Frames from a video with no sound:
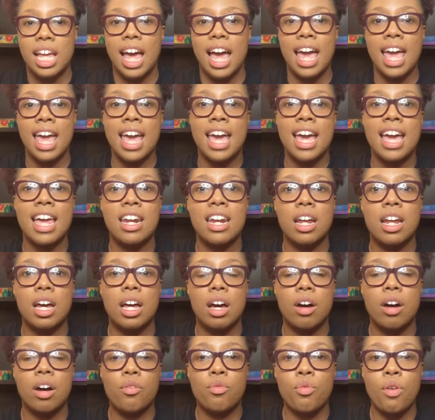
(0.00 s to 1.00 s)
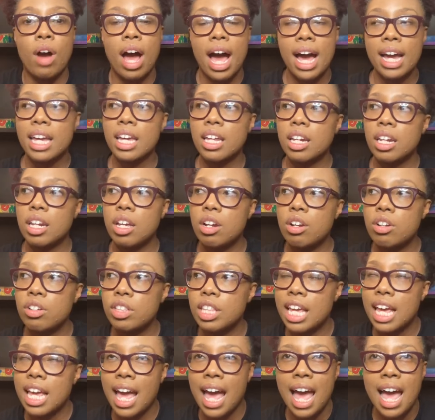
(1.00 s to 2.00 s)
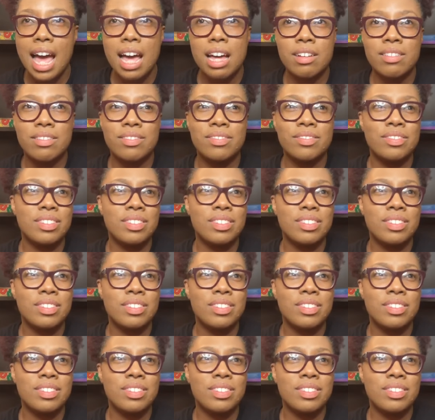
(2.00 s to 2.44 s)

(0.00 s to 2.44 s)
And Rock and Learn, they have